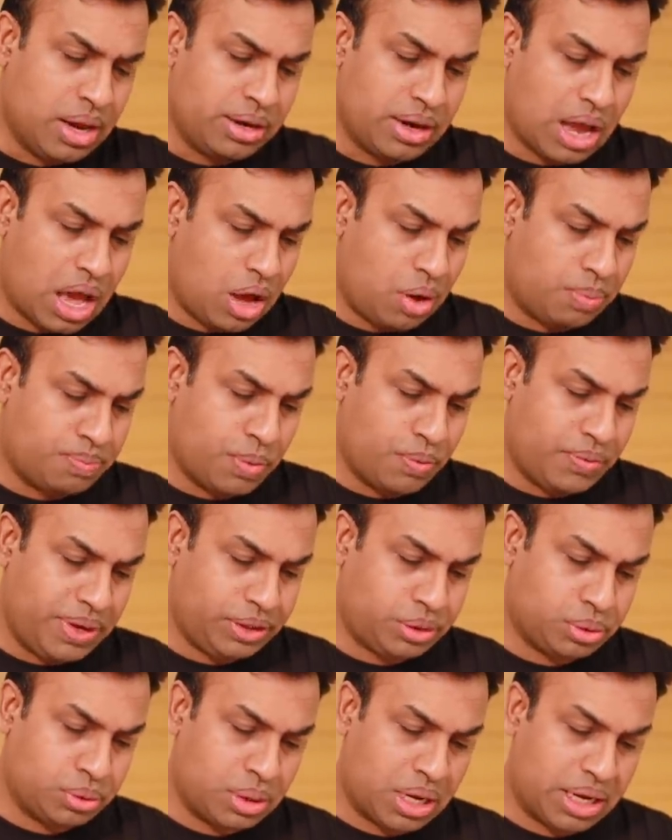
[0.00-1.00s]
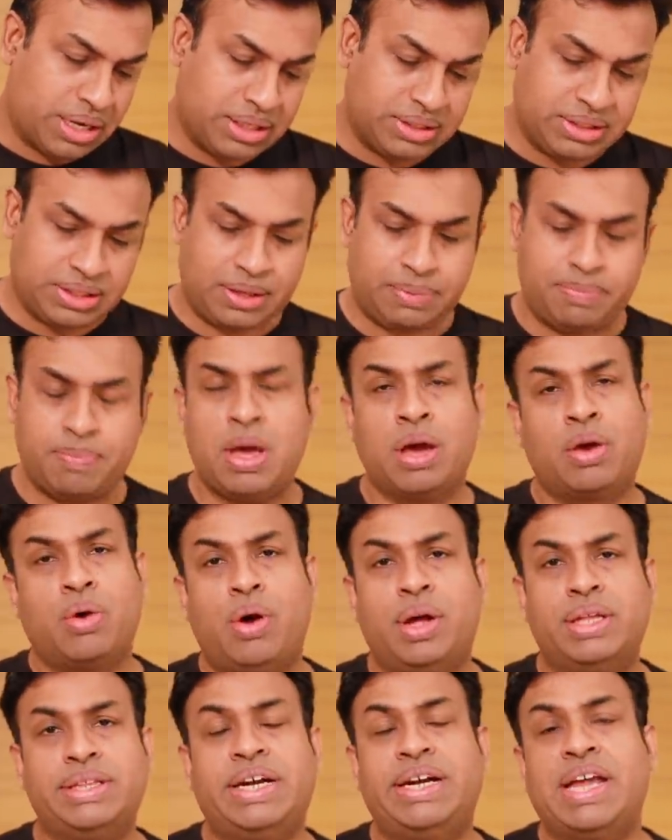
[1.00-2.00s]
Now, moving to another uh,
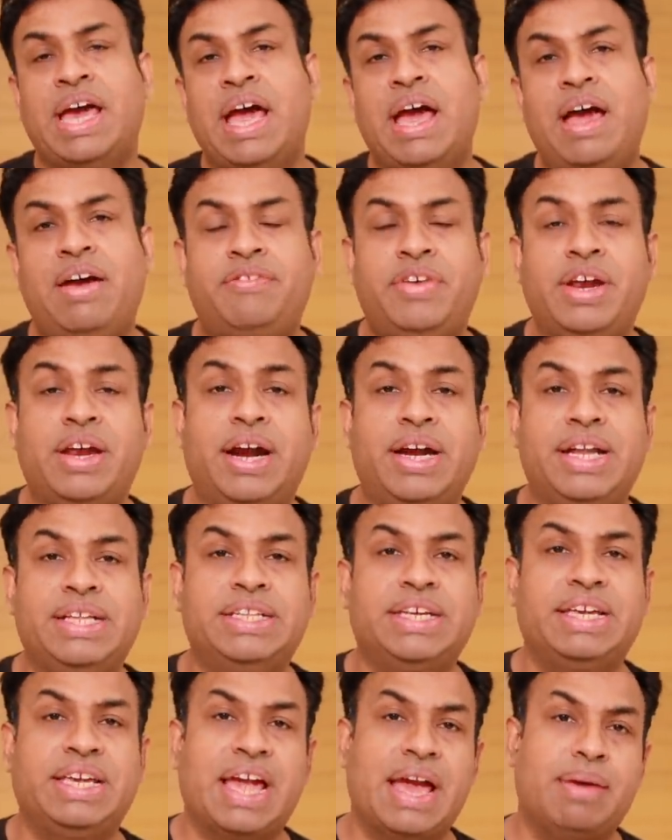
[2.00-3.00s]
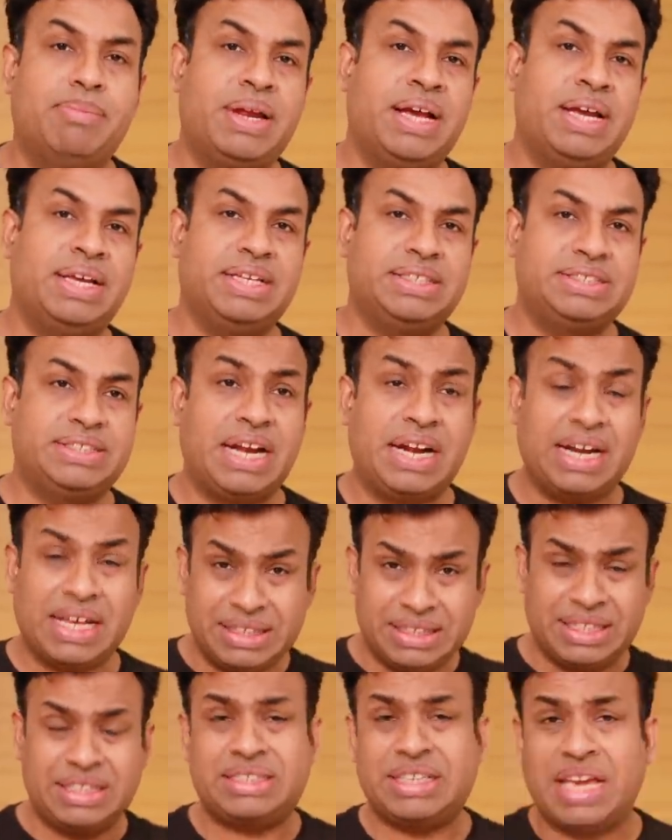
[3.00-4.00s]
con that I have regarding the camera is that,
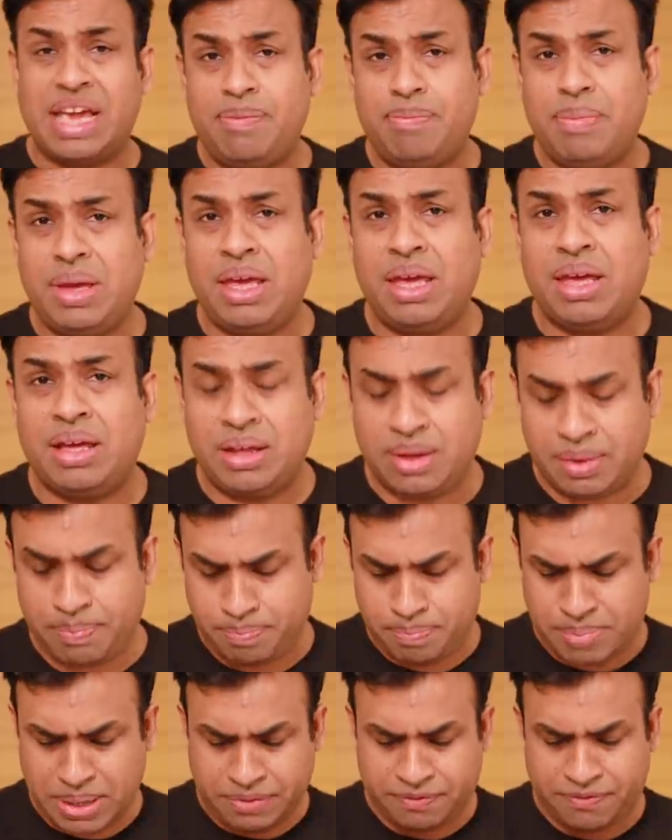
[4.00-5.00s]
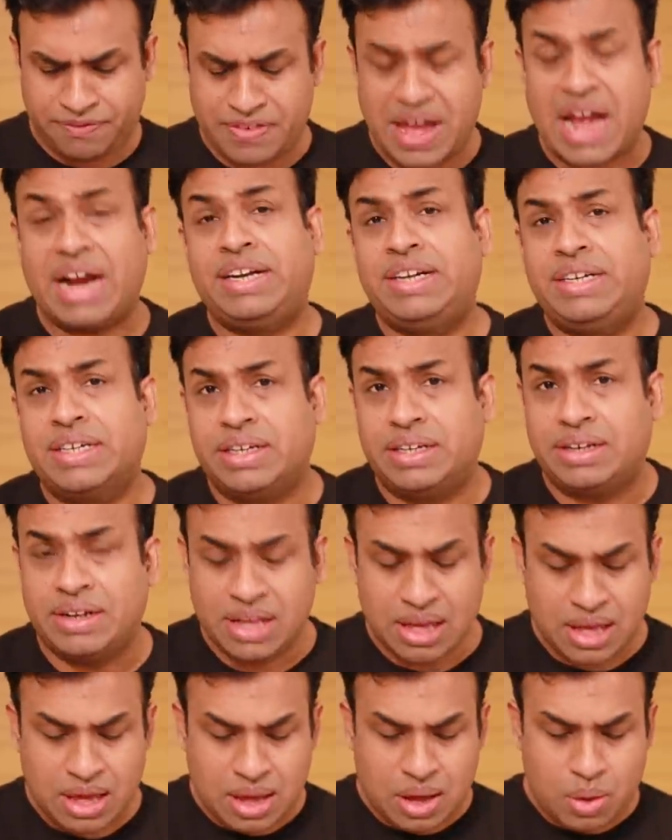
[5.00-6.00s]
and this can be a big factor,
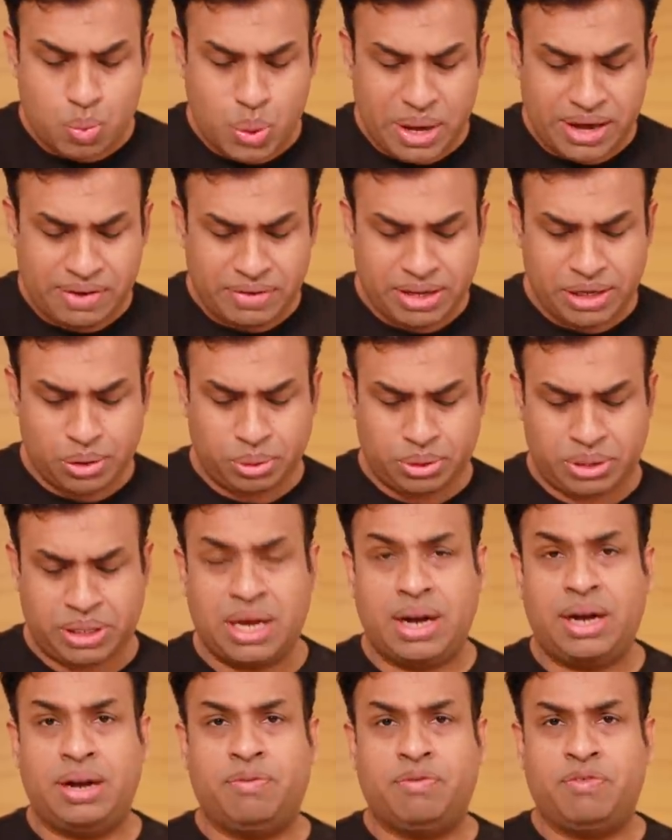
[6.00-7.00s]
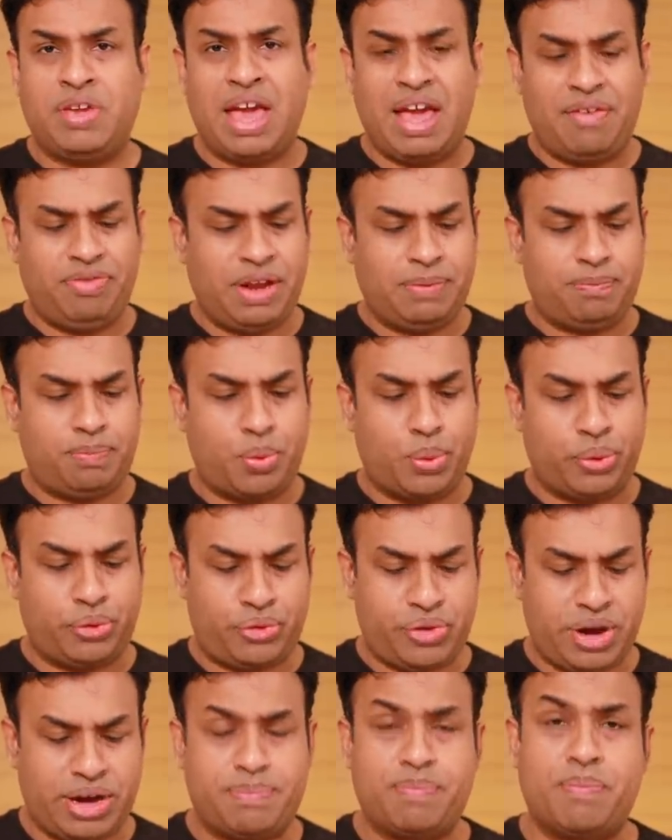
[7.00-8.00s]
whenever you uh, we have that
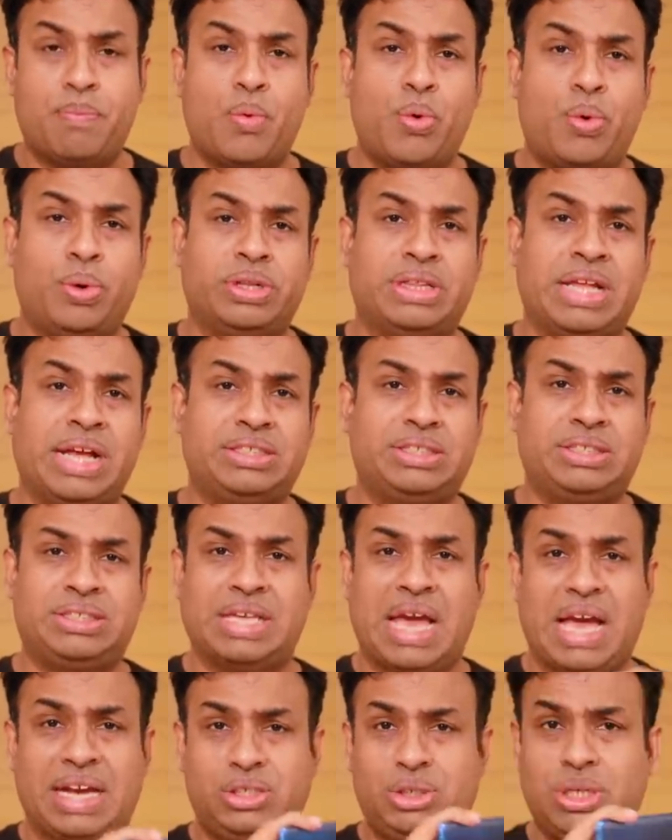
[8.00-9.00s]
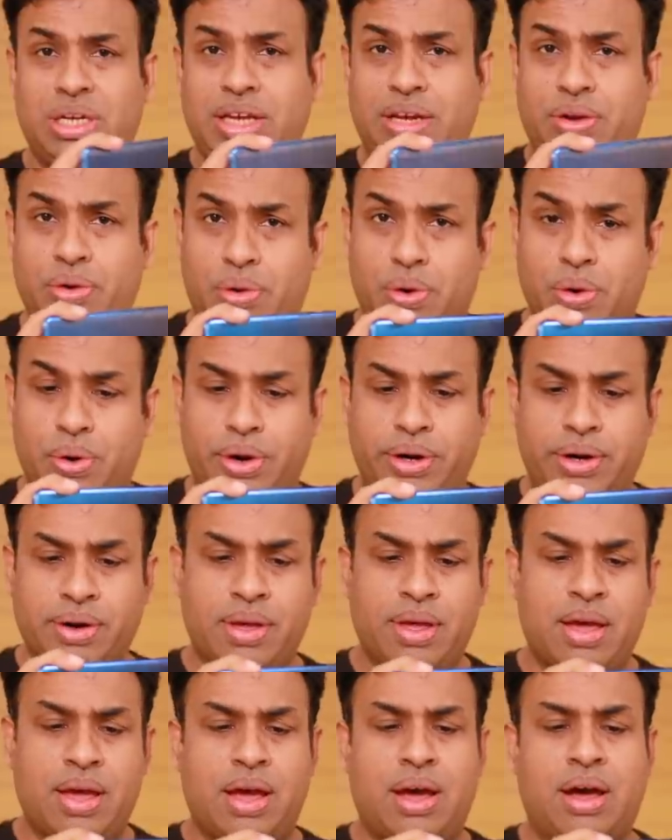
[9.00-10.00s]
portrait mode, that's actually good.